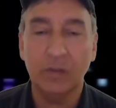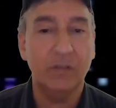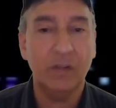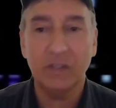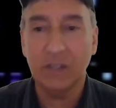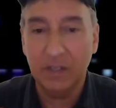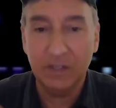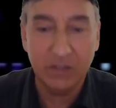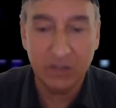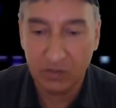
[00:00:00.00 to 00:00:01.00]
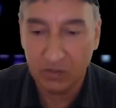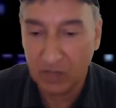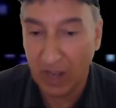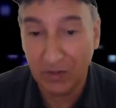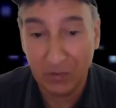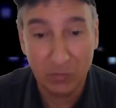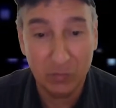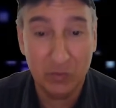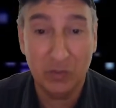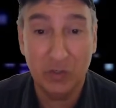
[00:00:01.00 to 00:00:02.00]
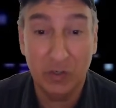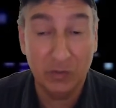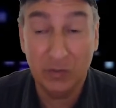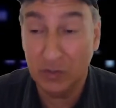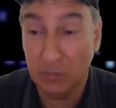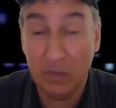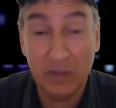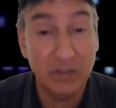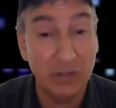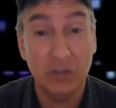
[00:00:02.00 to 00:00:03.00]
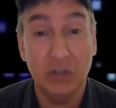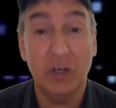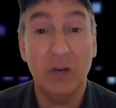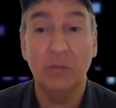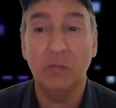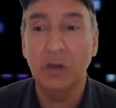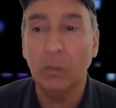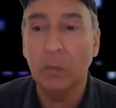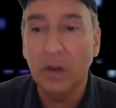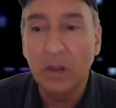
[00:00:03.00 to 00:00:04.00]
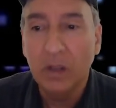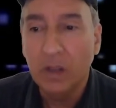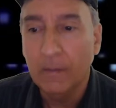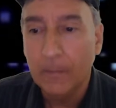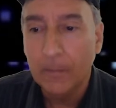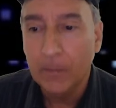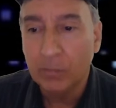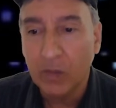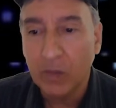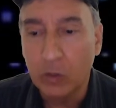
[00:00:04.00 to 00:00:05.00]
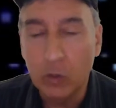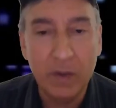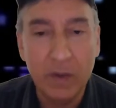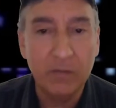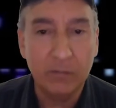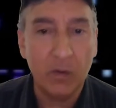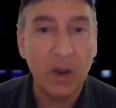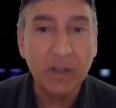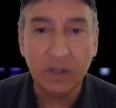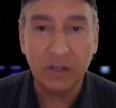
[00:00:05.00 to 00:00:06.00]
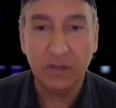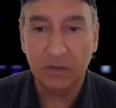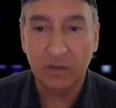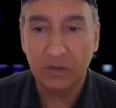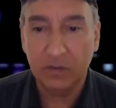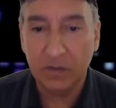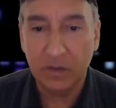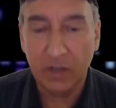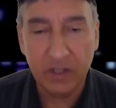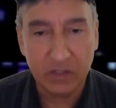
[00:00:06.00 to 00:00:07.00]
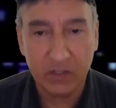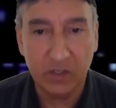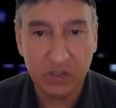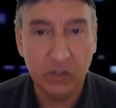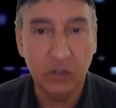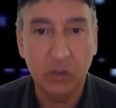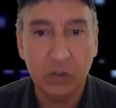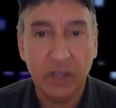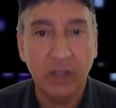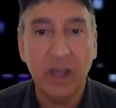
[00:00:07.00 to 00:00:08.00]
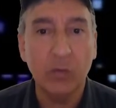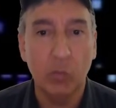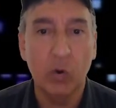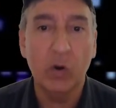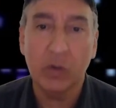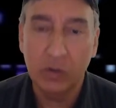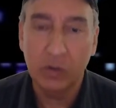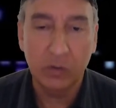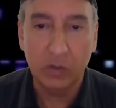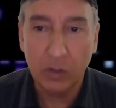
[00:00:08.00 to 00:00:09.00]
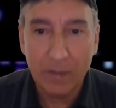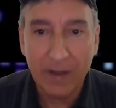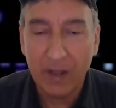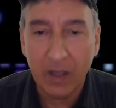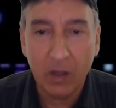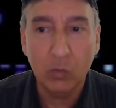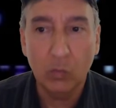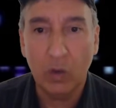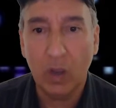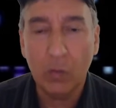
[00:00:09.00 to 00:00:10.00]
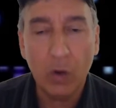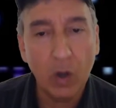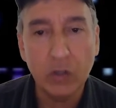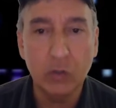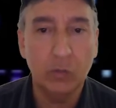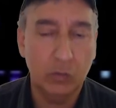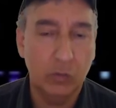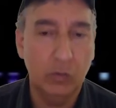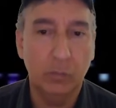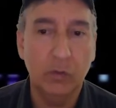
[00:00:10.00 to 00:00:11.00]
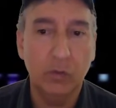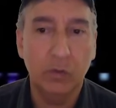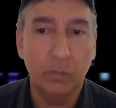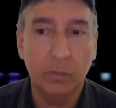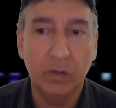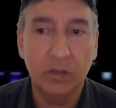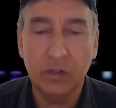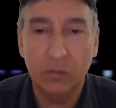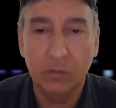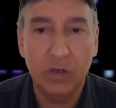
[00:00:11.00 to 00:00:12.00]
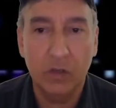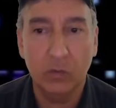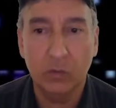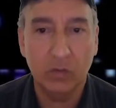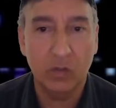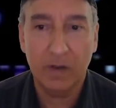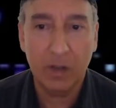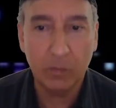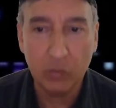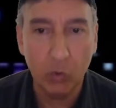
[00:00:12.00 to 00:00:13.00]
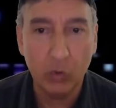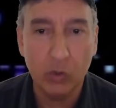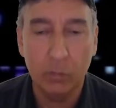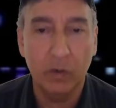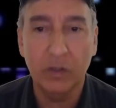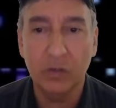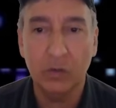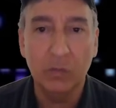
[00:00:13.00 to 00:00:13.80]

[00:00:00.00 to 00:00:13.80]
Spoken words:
I'm not saying this is a talent or basically a sharing video, but you may find it's going to still take a lot of work, no matter how hard you put put into your videos, no matter how much work you put into them.